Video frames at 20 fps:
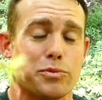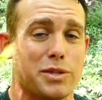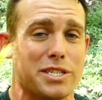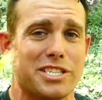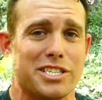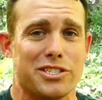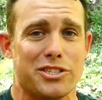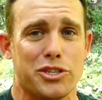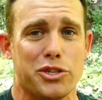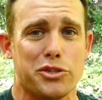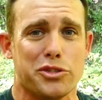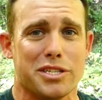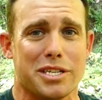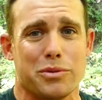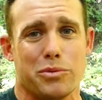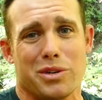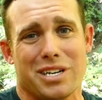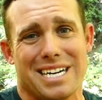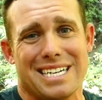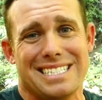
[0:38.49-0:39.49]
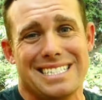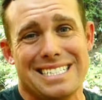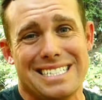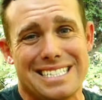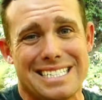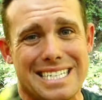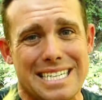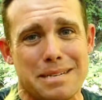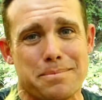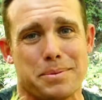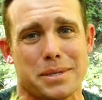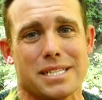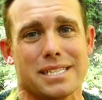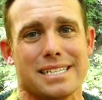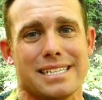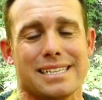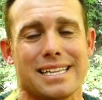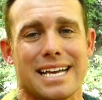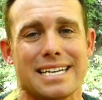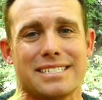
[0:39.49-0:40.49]
which is usually what I
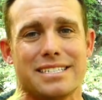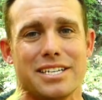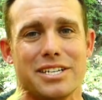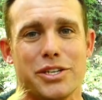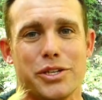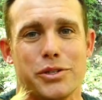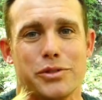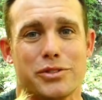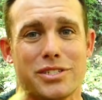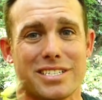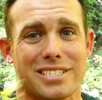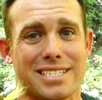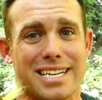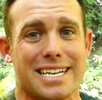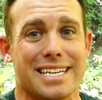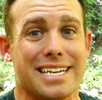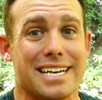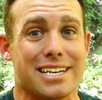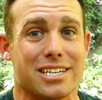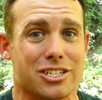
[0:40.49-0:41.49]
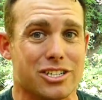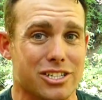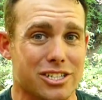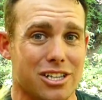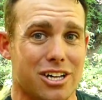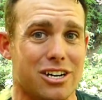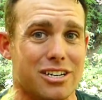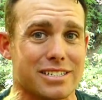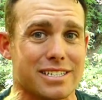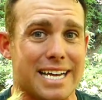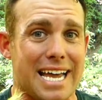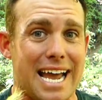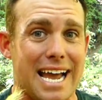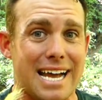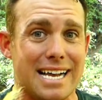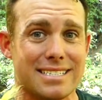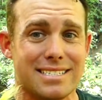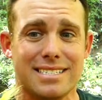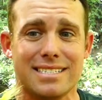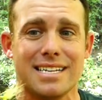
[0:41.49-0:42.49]
typically like to use because I get good long
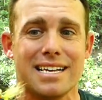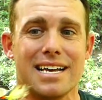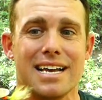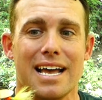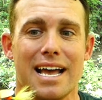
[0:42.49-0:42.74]
casts,